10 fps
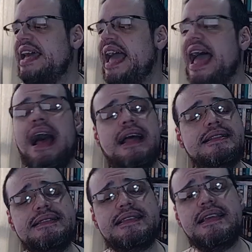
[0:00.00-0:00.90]

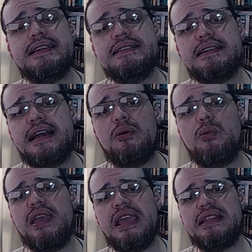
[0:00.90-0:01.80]
hands, and uh,
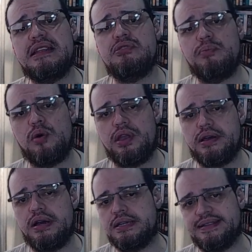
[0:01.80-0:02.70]
we tend to
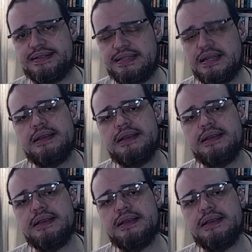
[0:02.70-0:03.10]
boycott it.